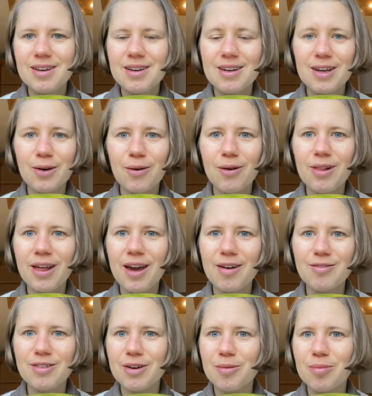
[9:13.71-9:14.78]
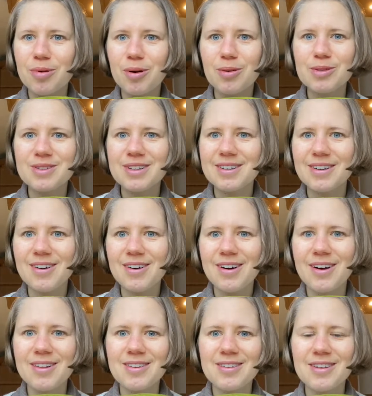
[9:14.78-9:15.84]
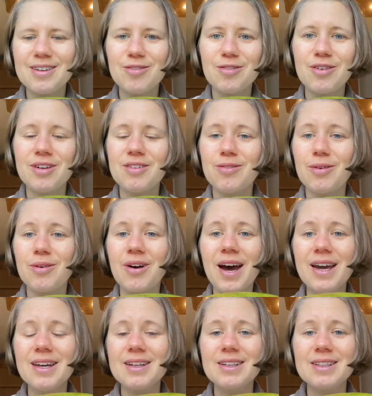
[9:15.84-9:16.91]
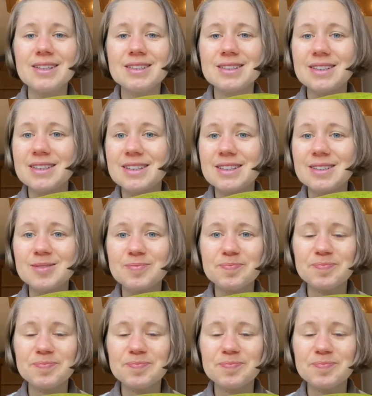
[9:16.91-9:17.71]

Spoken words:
they all have their pros and cons and different varieties, and